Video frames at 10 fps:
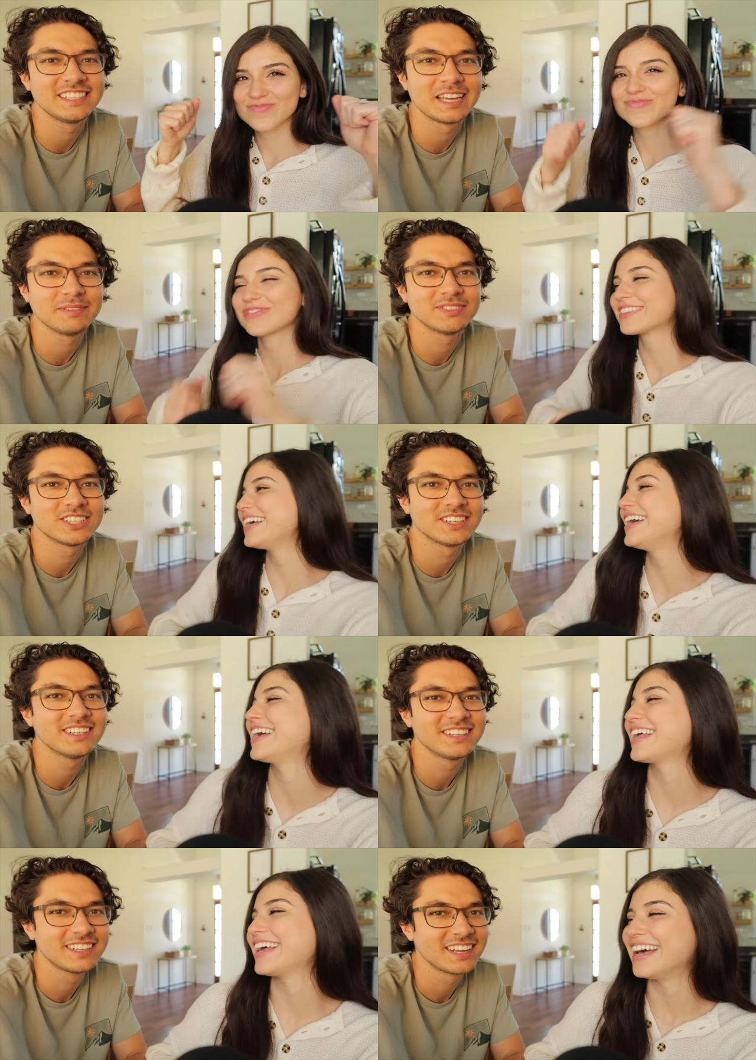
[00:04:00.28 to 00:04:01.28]
Speaker 1: named
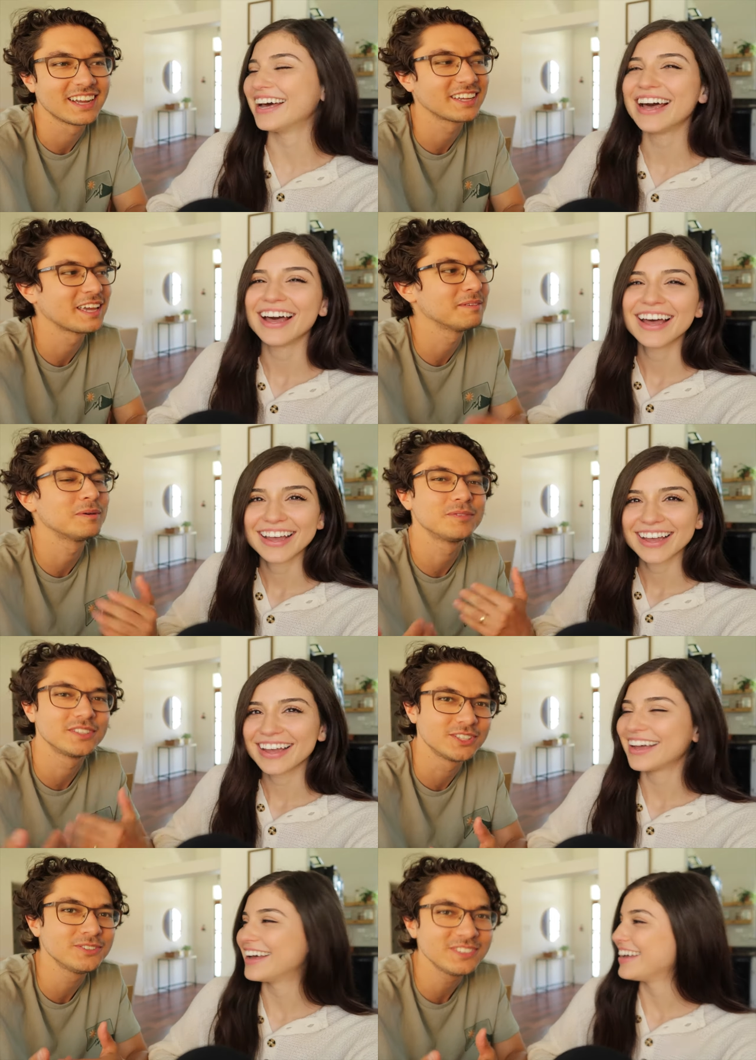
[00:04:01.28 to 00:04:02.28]
her. I came up
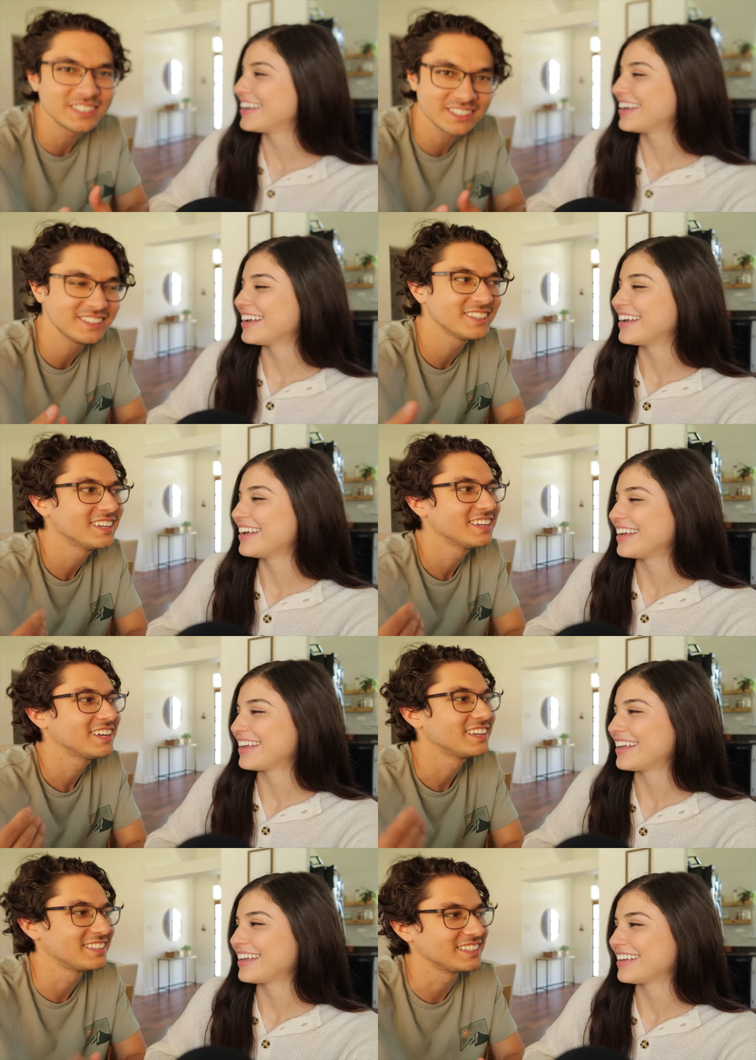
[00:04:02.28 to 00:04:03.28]
with Junior,
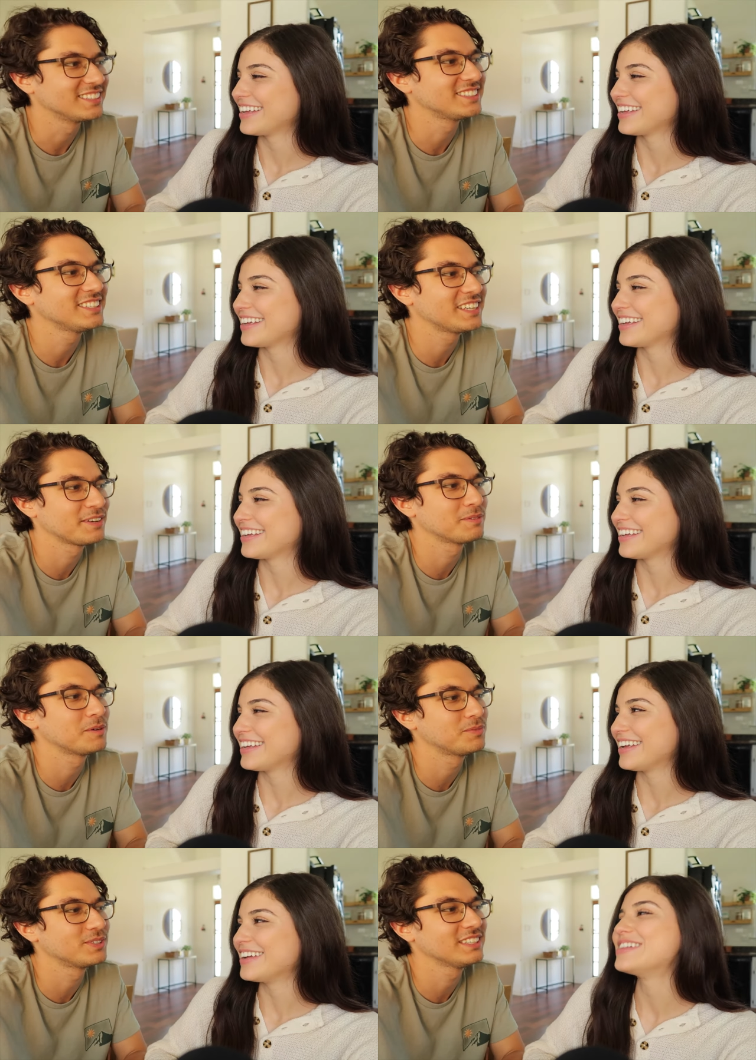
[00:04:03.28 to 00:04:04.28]
and then she came
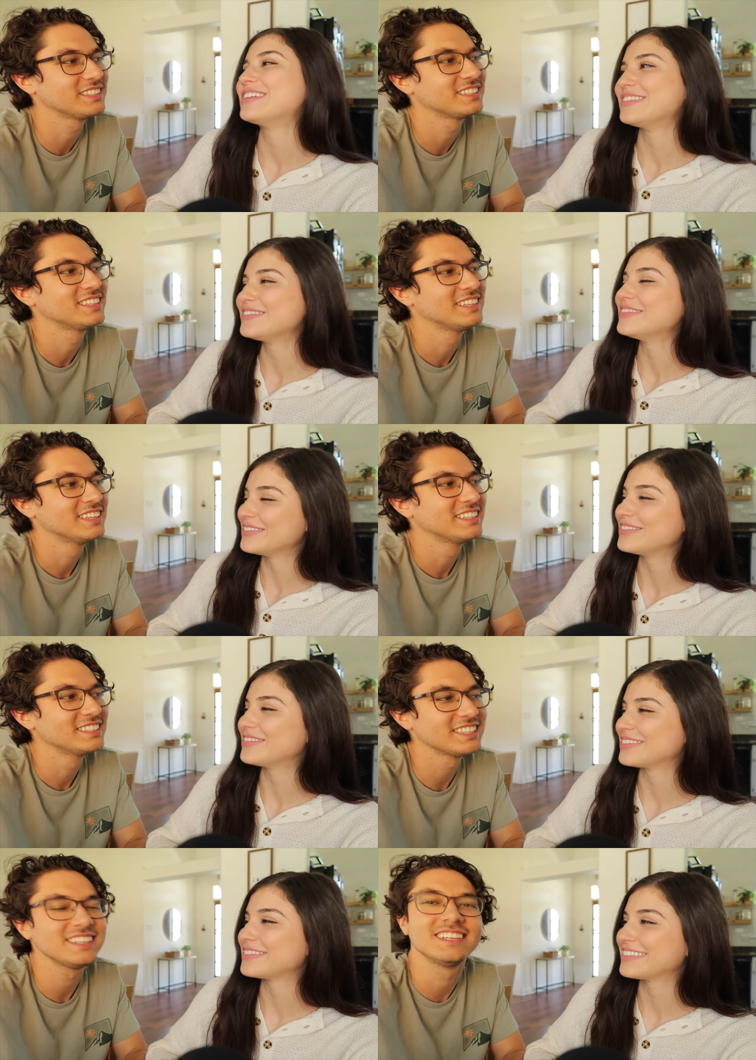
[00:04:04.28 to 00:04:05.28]
up with
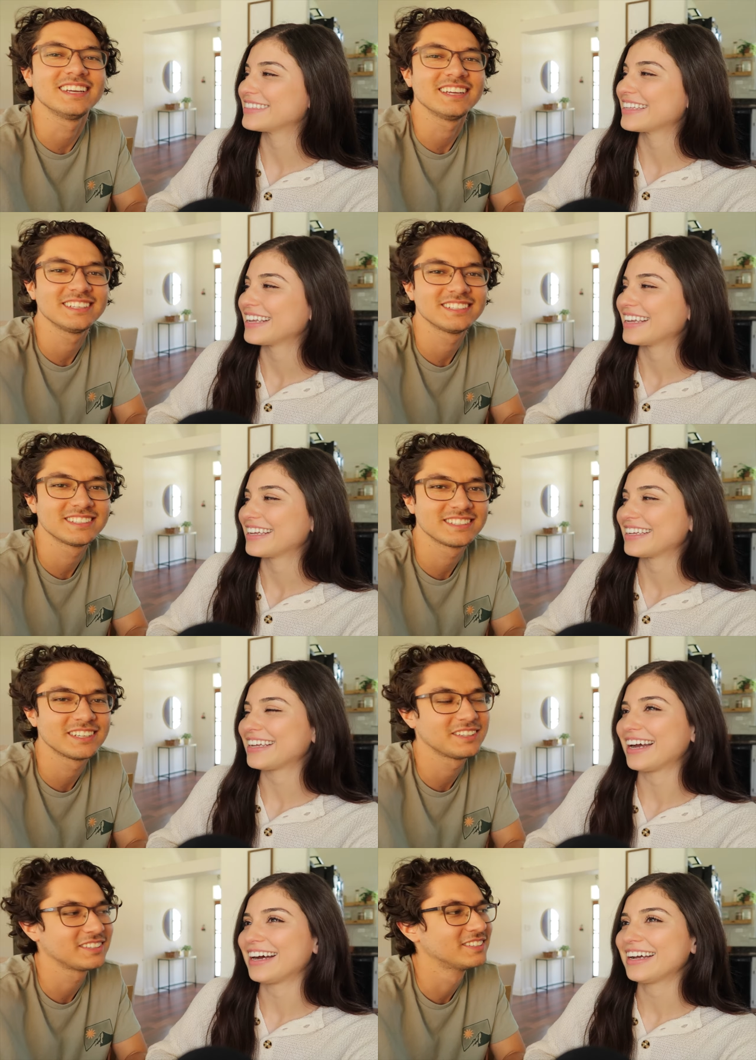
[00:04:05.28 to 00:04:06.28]
Sunday.
Speaker 2: So.
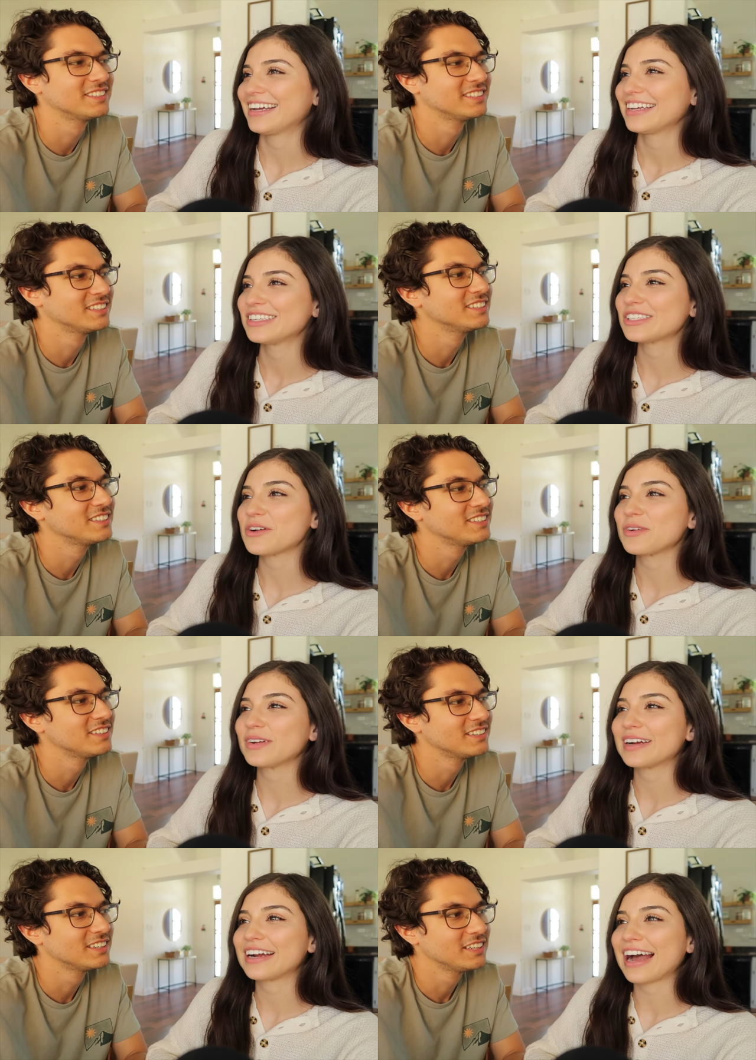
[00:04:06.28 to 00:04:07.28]
Yeah. So
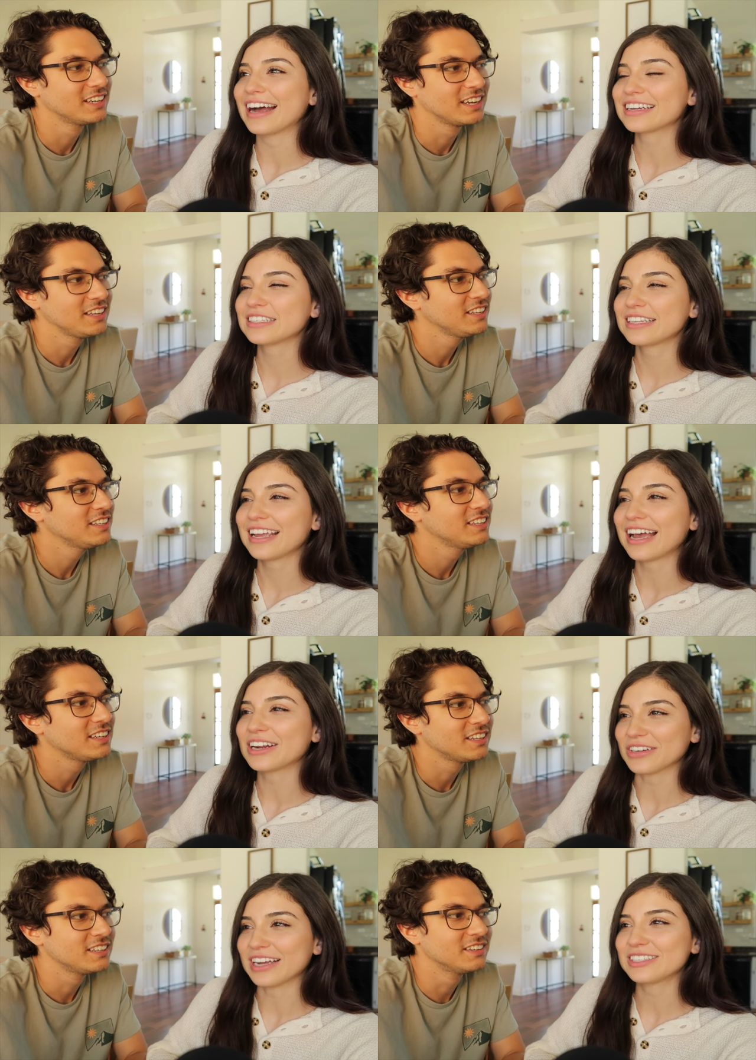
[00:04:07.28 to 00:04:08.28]
we were actually
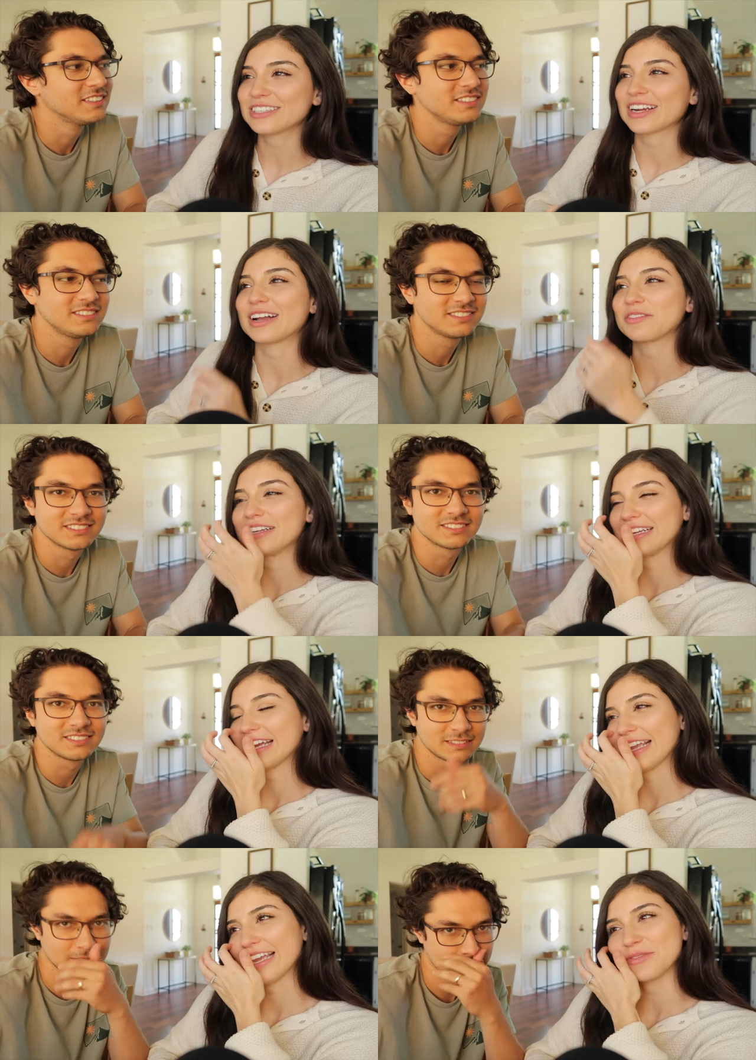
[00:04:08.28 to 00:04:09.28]
at a restaurant one
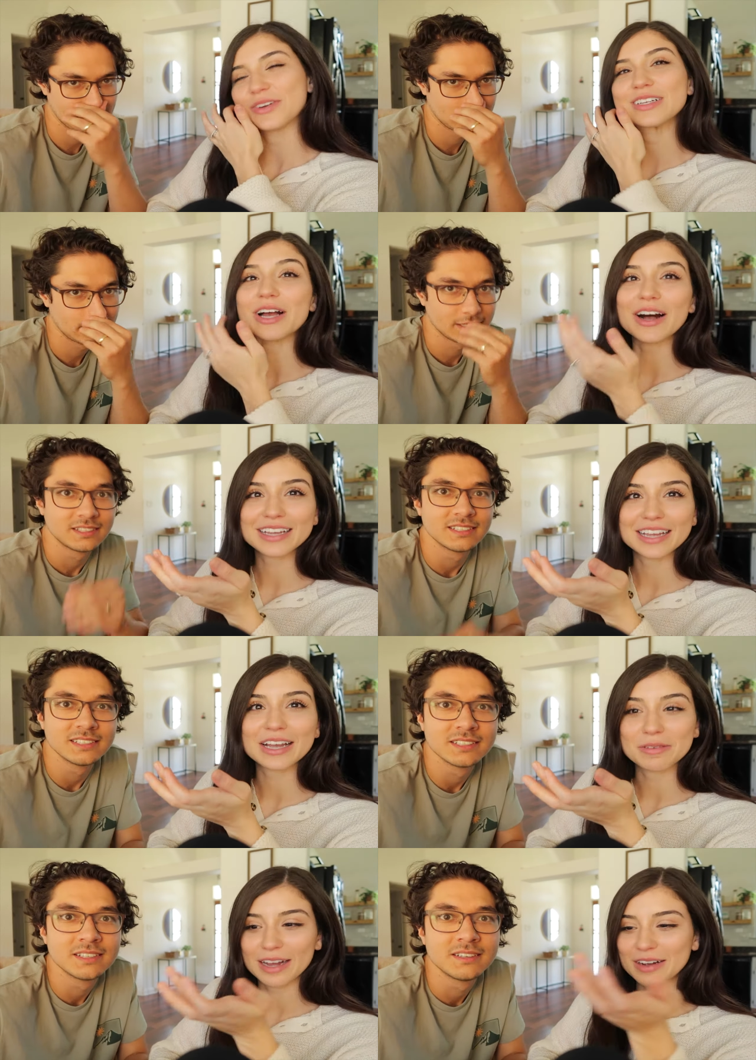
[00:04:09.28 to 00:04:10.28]
night, and we were
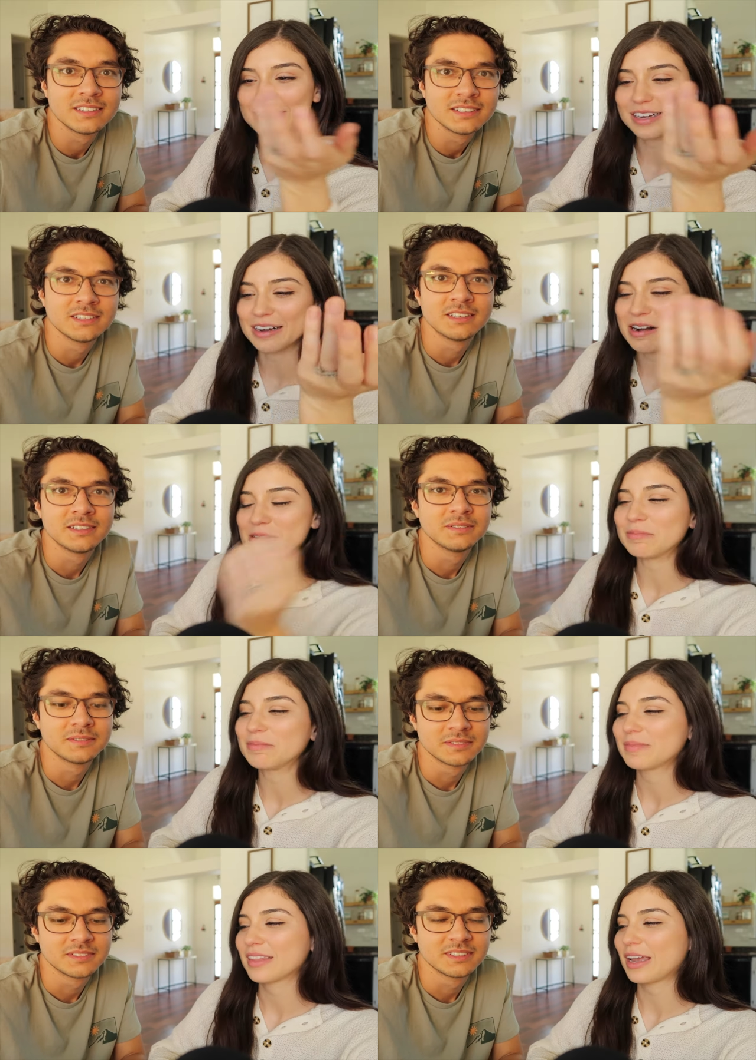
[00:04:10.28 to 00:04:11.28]
talking about
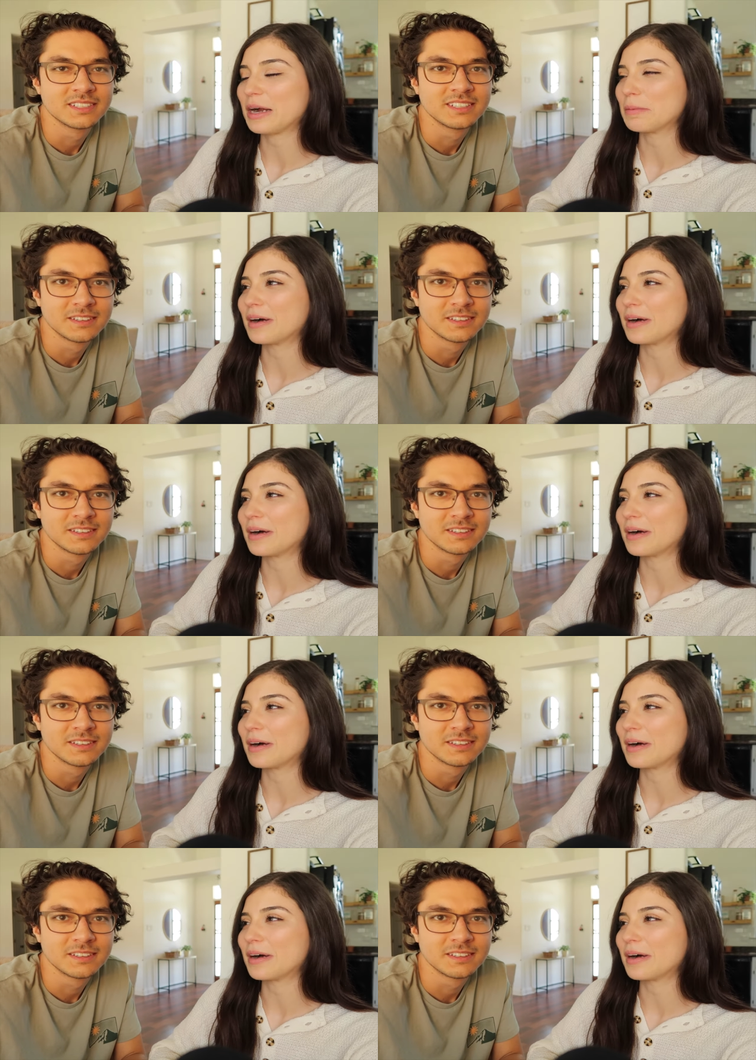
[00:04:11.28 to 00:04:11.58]
um, our